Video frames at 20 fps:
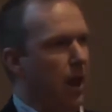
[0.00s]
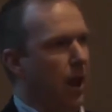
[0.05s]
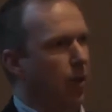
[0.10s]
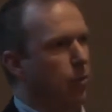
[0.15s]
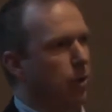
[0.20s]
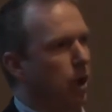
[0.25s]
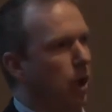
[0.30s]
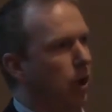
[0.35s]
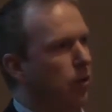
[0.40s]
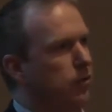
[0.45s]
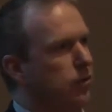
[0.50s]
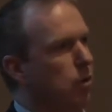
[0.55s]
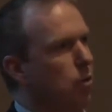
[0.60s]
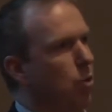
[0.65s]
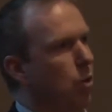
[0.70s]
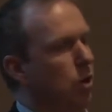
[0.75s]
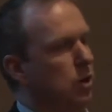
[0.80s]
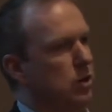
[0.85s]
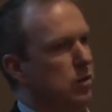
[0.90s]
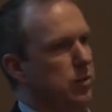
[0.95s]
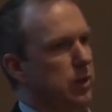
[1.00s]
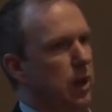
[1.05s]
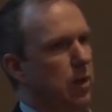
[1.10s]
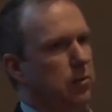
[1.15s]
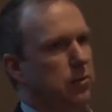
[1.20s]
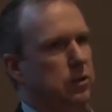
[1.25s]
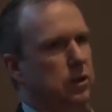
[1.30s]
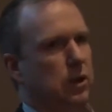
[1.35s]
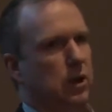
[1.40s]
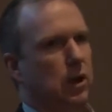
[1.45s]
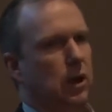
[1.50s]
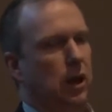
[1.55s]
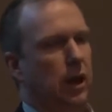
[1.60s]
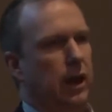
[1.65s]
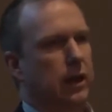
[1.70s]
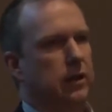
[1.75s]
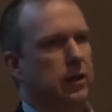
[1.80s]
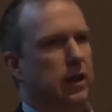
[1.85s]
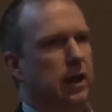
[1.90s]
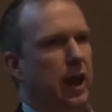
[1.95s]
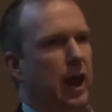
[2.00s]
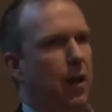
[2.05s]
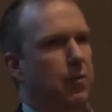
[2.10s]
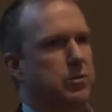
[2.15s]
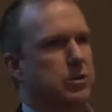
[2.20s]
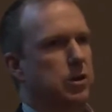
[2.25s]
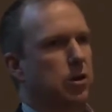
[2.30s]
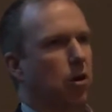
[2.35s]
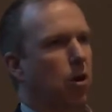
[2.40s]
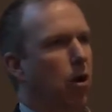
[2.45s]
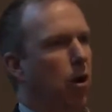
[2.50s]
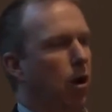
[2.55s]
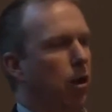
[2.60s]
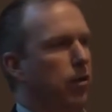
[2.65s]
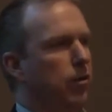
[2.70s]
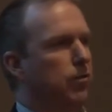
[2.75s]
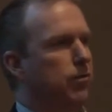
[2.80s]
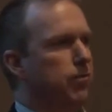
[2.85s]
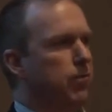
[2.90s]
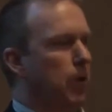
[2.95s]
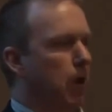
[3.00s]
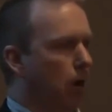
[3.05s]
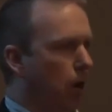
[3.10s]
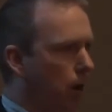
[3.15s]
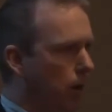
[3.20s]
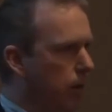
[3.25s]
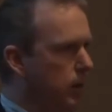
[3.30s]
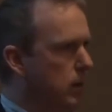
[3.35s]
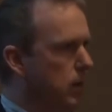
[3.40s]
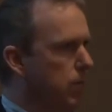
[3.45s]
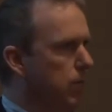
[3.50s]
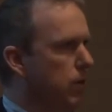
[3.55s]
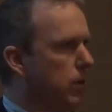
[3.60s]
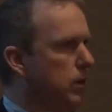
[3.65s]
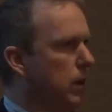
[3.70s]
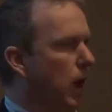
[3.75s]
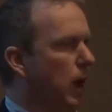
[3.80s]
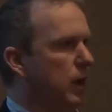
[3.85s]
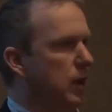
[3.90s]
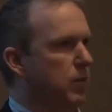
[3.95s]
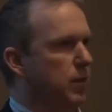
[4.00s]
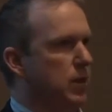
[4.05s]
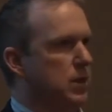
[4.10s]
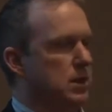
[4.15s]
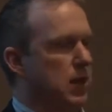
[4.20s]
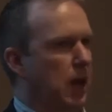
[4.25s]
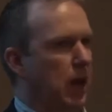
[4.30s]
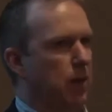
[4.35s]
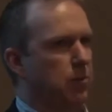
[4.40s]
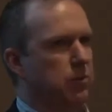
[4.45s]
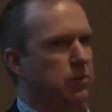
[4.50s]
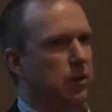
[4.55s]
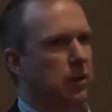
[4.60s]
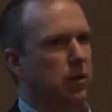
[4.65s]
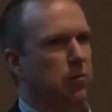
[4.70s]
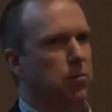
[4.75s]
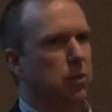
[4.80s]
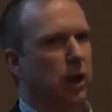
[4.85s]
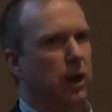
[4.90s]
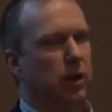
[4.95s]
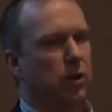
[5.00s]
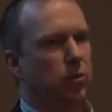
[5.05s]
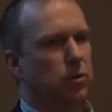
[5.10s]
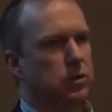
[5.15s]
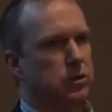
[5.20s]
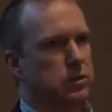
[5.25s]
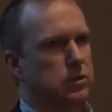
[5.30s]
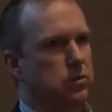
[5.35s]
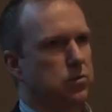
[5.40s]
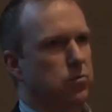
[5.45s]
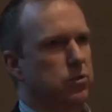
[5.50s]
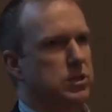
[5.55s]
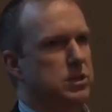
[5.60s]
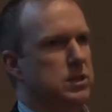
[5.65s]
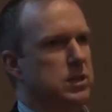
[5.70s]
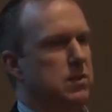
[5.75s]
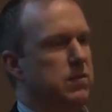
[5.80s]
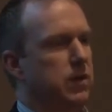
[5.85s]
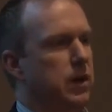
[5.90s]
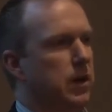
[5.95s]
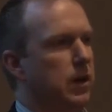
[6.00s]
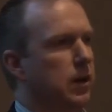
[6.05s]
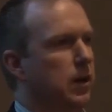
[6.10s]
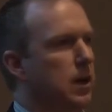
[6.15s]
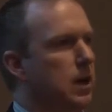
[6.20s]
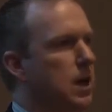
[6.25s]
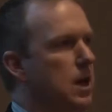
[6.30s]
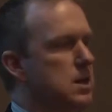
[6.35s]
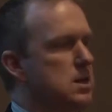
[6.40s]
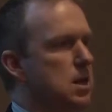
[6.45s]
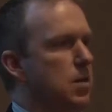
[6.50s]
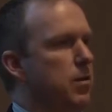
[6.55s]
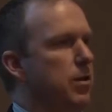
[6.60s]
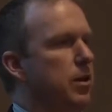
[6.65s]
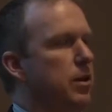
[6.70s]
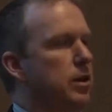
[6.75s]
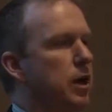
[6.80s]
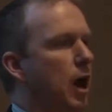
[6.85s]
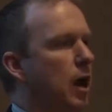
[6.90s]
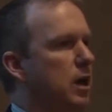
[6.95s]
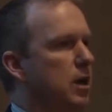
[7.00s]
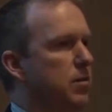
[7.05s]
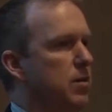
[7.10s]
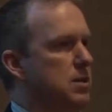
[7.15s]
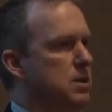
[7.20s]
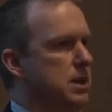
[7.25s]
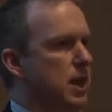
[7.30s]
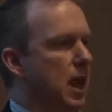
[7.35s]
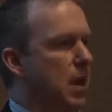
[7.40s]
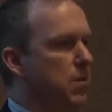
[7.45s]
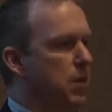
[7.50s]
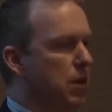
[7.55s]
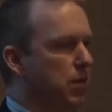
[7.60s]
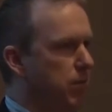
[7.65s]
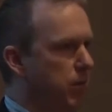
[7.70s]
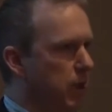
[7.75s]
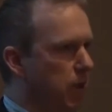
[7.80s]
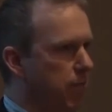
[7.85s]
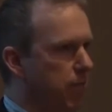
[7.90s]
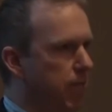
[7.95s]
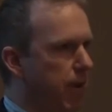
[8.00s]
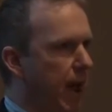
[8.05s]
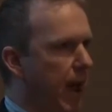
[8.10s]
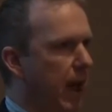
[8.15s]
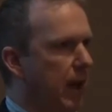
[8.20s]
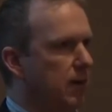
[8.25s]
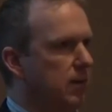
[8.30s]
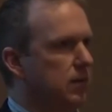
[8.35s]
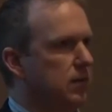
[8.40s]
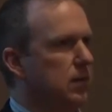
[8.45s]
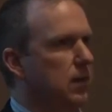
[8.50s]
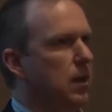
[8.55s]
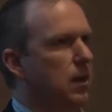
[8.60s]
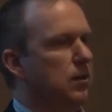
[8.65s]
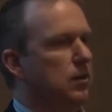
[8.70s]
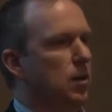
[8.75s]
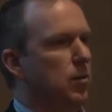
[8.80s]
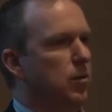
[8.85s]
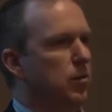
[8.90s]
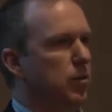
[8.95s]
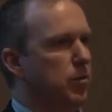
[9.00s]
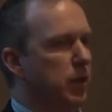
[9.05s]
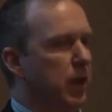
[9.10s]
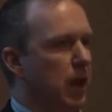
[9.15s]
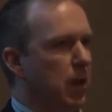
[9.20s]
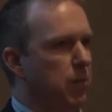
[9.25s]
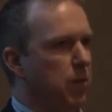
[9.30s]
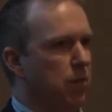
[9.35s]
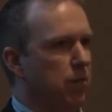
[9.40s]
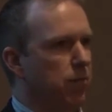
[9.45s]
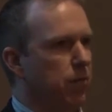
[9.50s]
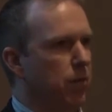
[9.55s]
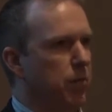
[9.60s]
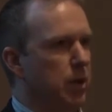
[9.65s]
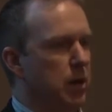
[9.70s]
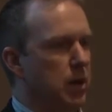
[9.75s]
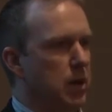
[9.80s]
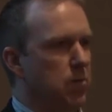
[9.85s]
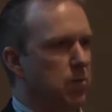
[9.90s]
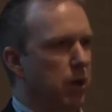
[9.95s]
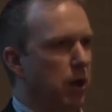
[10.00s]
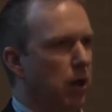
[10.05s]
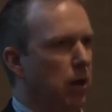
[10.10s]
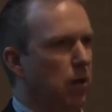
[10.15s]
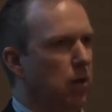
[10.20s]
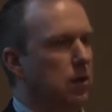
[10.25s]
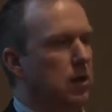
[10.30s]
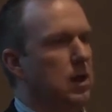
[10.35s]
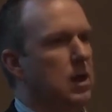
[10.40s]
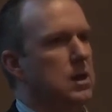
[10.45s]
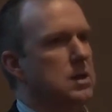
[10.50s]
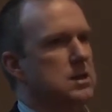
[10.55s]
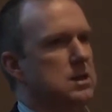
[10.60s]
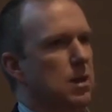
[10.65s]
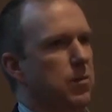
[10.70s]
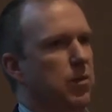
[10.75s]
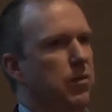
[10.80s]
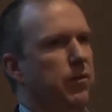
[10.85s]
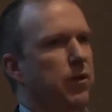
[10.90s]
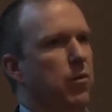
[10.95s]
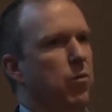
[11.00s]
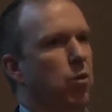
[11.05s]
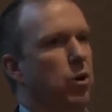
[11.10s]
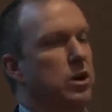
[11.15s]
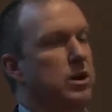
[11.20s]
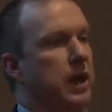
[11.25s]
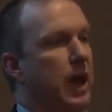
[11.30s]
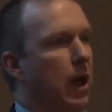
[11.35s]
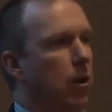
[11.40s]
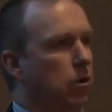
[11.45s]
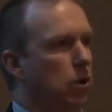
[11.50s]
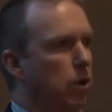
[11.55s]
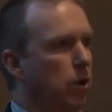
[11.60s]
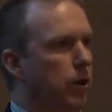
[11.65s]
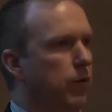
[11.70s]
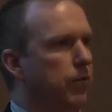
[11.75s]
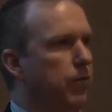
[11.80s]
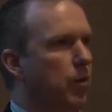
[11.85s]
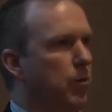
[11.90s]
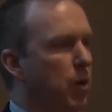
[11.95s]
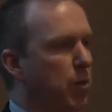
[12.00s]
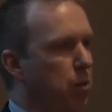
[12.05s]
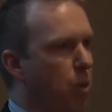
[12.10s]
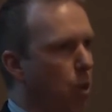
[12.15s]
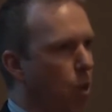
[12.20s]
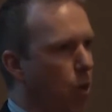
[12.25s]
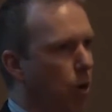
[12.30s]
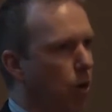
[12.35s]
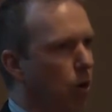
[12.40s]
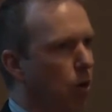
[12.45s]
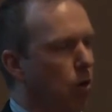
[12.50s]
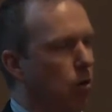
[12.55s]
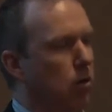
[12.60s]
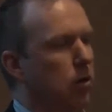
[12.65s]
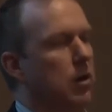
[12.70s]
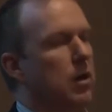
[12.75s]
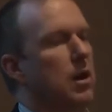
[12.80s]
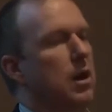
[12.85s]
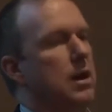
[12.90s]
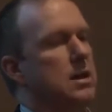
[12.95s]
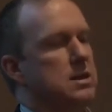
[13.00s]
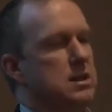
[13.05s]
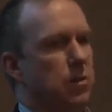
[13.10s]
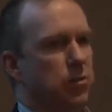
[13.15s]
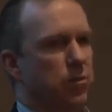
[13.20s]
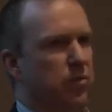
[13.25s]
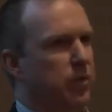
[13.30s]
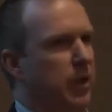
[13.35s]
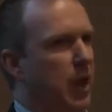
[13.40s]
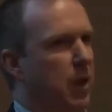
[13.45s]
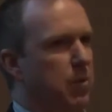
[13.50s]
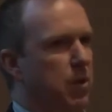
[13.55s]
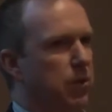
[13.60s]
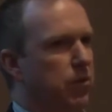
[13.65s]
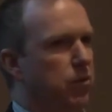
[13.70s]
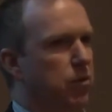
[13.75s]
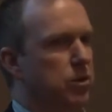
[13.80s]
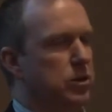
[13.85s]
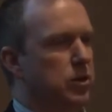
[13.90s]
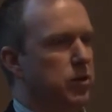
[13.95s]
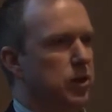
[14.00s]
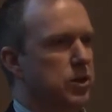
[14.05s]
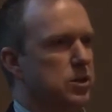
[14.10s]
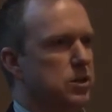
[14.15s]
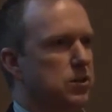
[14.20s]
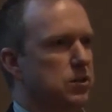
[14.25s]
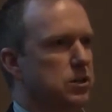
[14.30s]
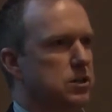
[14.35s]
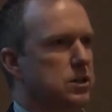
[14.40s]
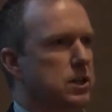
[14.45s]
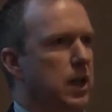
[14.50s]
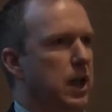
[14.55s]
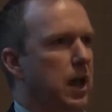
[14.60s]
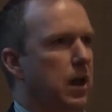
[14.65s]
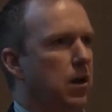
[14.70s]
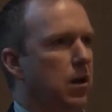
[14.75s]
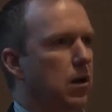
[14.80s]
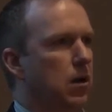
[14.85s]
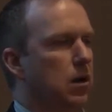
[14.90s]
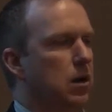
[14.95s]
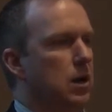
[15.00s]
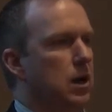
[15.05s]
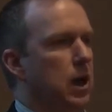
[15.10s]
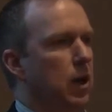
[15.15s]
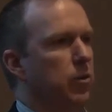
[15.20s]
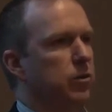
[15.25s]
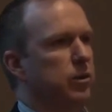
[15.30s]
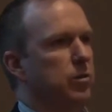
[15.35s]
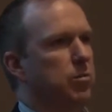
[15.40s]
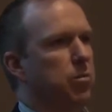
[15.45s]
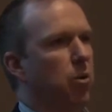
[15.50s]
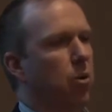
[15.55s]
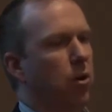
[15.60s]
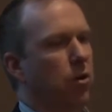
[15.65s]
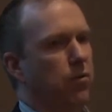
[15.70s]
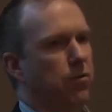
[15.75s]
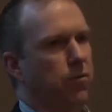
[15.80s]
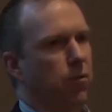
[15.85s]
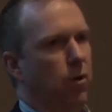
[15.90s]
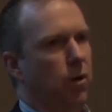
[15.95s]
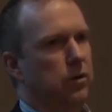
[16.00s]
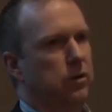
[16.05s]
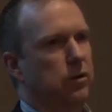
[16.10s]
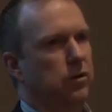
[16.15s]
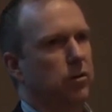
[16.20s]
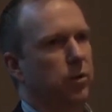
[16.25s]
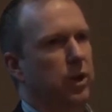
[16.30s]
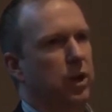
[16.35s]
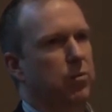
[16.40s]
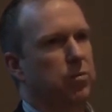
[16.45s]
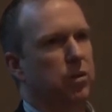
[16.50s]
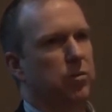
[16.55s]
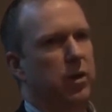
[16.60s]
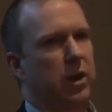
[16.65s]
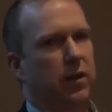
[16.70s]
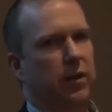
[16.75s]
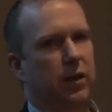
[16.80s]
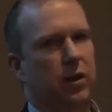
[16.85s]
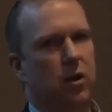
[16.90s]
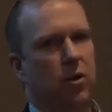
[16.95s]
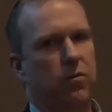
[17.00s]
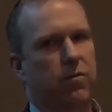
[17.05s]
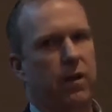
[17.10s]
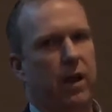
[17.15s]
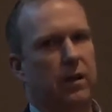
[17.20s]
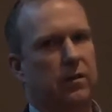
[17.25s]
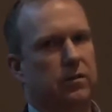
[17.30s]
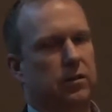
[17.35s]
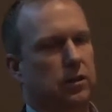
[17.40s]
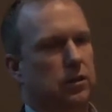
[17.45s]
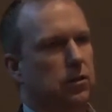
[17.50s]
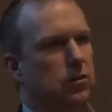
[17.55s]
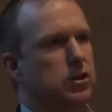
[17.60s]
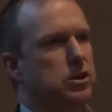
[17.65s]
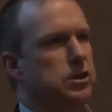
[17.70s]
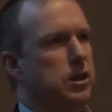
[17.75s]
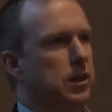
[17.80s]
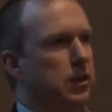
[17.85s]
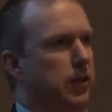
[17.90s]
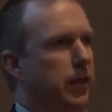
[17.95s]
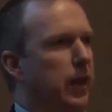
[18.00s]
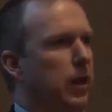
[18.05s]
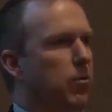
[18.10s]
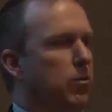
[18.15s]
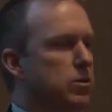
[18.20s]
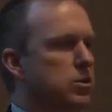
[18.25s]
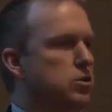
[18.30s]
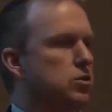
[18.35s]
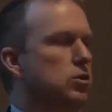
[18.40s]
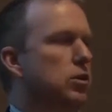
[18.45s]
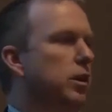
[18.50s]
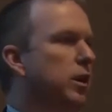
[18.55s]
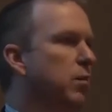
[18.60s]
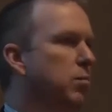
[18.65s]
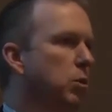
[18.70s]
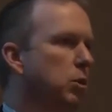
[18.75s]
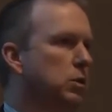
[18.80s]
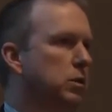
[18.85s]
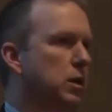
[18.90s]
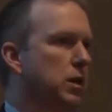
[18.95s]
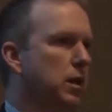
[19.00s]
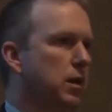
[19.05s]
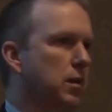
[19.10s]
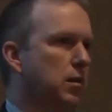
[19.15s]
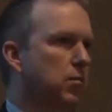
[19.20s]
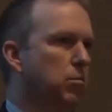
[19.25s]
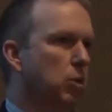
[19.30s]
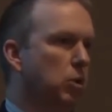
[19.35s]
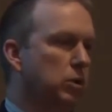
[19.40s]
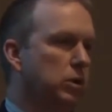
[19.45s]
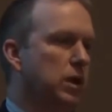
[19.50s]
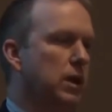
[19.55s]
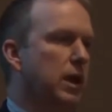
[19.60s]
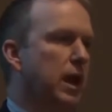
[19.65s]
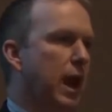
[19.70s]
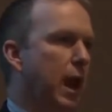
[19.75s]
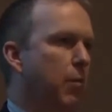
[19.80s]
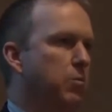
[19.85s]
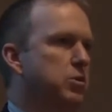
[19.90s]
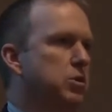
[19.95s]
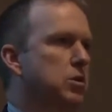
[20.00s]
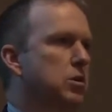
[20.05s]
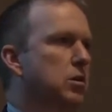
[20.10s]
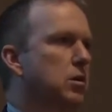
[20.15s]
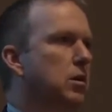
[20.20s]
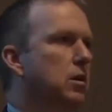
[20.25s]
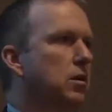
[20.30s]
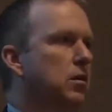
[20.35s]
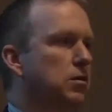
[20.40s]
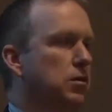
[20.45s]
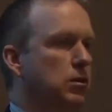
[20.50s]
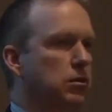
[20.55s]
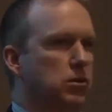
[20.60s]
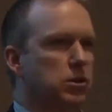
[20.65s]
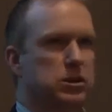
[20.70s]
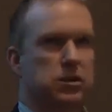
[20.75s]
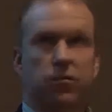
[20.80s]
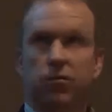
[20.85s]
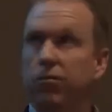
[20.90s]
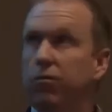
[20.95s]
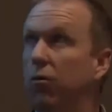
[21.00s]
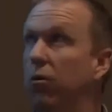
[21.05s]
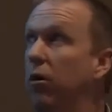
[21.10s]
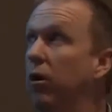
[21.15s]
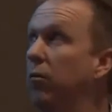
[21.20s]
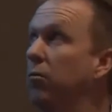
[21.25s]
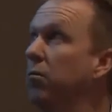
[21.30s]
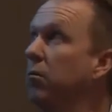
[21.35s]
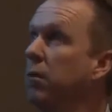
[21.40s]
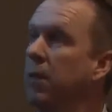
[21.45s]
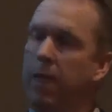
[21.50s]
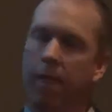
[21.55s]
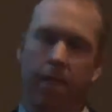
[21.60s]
And we also work to be able to collect and capture all of, all of the different document types that Myler was receiving. Some of their documents came in via fax, some of them came in from an email, some of them were downloaded from a portal, some of them came in through a traditional scanner. It was important for us as we implemented the Kofax solution that it was truly a multi-capture multi, multi solution for them.